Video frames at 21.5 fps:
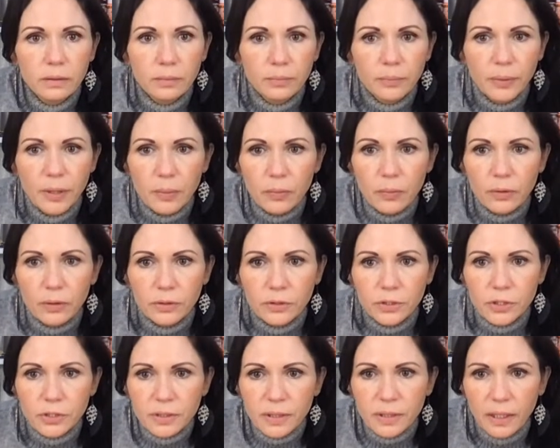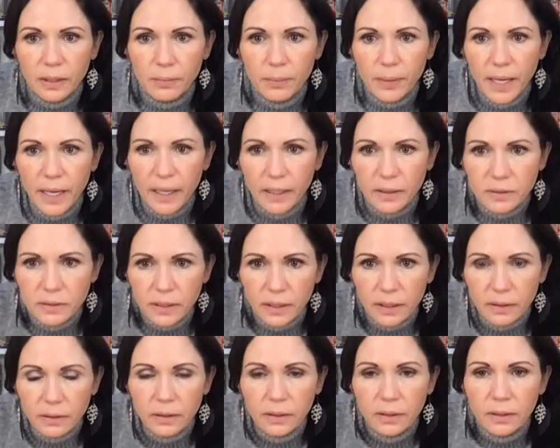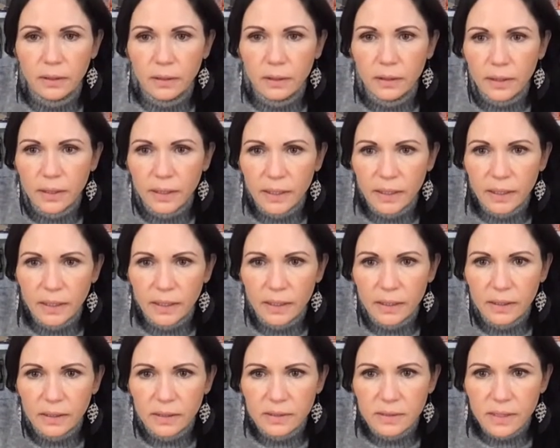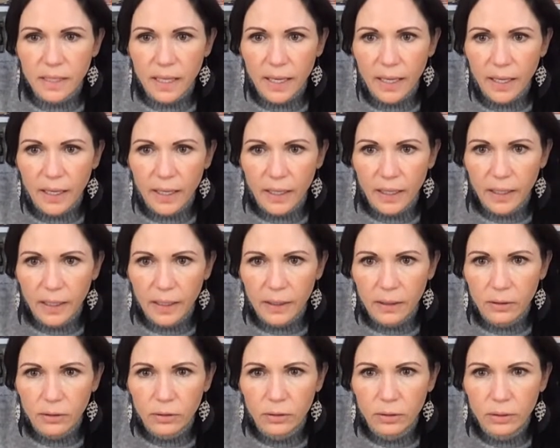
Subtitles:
people are just kind of past it. It is a